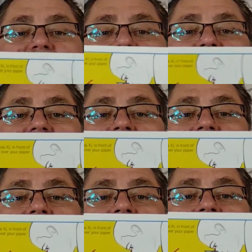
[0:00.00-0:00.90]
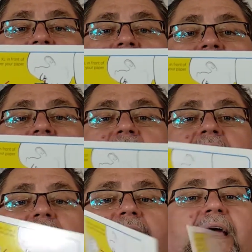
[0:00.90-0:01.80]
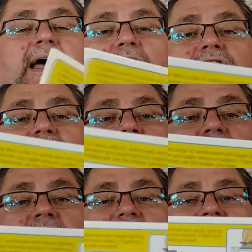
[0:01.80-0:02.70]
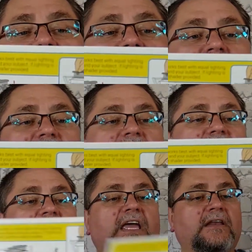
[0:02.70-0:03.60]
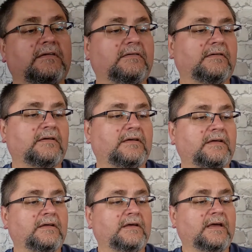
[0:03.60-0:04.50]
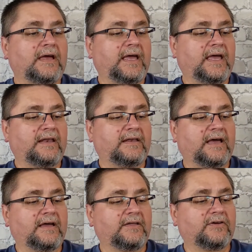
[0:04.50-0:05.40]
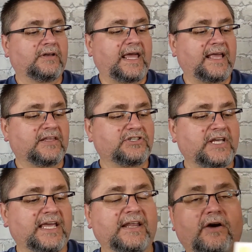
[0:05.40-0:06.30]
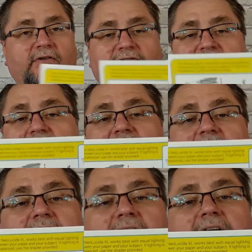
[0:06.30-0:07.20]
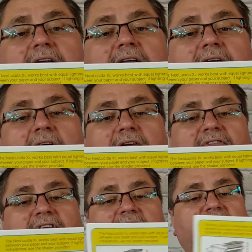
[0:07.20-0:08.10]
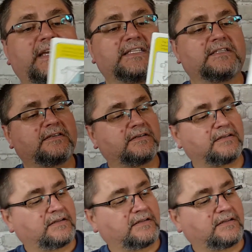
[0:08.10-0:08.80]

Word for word: use it, how to configure the shade, and uh, you can hang the shade out front of the device